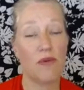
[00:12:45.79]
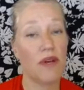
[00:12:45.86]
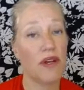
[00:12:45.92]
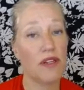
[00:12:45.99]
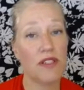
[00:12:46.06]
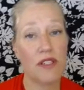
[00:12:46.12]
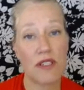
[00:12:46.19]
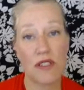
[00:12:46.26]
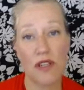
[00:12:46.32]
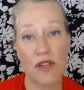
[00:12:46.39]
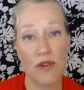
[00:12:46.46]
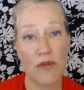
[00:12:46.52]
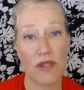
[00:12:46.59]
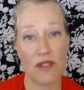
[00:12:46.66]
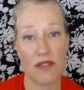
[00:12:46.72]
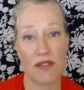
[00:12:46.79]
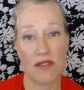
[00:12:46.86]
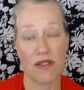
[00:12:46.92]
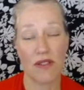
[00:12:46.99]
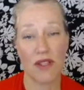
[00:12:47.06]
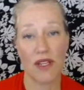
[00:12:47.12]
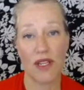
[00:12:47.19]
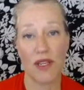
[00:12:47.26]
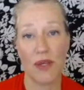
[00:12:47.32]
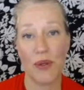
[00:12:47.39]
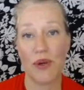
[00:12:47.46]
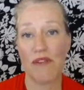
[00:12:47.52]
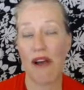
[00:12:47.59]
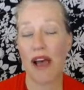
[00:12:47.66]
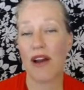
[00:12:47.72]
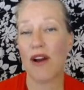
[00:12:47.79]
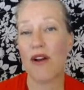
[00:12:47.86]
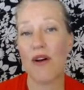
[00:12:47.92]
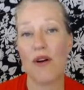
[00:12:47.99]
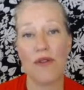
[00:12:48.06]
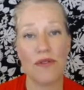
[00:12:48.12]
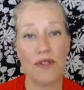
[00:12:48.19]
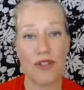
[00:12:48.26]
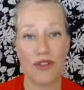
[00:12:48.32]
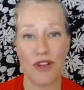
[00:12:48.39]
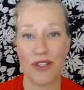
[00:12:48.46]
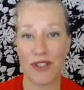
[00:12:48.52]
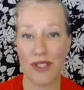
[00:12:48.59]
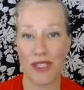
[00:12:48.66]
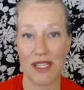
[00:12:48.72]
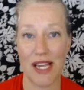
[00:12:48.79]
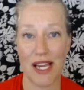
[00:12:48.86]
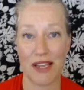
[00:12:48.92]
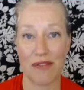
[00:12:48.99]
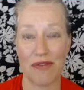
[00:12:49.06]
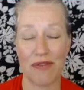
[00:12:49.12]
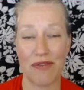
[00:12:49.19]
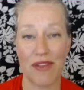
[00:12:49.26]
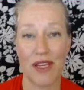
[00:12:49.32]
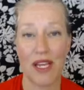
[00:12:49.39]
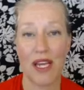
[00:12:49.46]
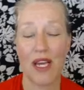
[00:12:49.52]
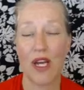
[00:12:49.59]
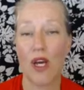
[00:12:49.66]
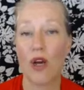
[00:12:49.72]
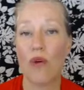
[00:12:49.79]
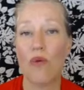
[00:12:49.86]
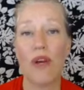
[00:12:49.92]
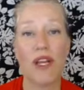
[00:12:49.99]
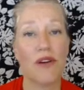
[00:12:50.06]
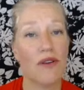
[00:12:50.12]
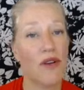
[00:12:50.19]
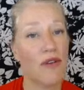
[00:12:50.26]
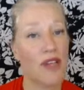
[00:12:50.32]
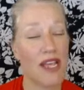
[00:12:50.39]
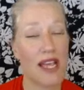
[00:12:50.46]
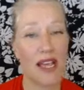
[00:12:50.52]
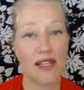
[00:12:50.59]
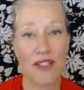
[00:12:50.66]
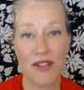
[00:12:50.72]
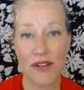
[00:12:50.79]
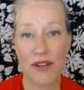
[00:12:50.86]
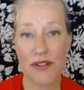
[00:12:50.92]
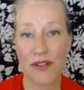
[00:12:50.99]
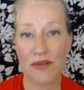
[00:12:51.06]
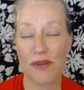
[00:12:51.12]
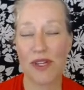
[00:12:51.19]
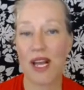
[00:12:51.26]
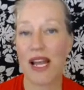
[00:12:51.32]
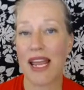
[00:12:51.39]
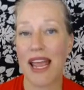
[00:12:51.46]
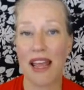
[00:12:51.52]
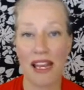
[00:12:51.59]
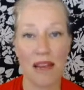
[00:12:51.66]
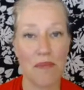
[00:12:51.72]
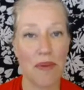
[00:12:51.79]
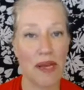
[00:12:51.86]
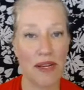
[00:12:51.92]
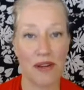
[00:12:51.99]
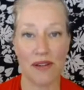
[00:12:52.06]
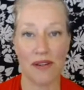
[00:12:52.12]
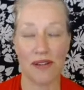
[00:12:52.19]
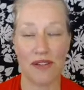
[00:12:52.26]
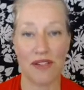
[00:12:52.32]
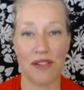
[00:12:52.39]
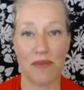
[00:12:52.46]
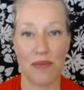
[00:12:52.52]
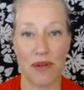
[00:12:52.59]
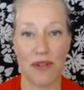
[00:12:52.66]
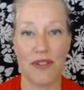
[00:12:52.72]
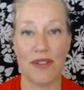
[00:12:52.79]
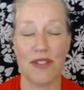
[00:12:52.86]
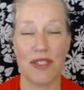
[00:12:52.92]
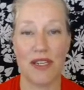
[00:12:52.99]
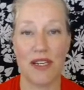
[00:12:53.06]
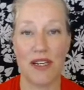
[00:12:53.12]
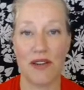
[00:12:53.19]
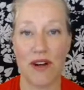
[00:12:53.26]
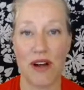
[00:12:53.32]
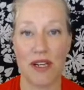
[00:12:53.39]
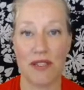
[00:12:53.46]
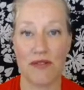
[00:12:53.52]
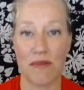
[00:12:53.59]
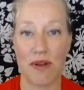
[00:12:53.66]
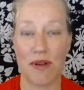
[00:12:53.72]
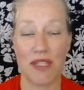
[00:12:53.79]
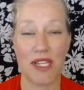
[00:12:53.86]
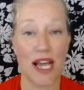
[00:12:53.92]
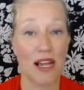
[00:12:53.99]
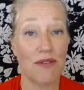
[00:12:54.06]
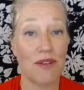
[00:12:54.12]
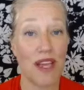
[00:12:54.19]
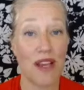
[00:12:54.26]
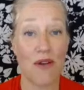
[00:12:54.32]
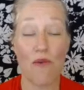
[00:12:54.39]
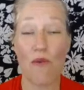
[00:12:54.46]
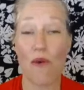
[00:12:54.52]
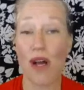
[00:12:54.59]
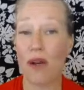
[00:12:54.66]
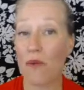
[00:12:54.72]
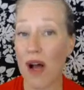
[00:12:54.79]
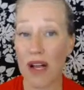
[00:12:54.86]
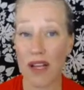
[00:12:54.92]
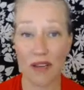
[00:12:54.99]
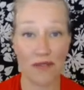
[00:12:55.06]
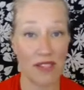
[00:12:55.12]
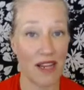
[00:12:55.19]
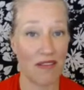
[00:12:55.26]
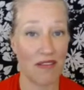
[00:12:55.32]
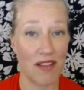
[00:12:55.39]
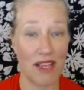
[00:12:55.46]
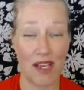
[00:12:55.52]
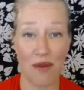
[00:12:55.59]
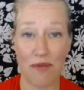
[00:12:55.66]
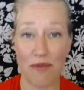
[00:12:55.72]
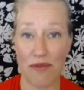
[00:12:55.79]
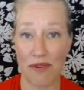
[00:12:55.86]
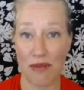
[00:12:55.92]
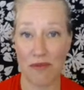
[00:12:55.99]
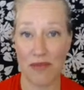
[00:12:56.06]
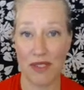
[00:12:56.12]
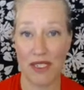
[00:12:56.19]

We are just humans who have had our own struggles in life. We don't know the answers. We're not any better than the person sitting across from us, and I don't care what walk of life they come from.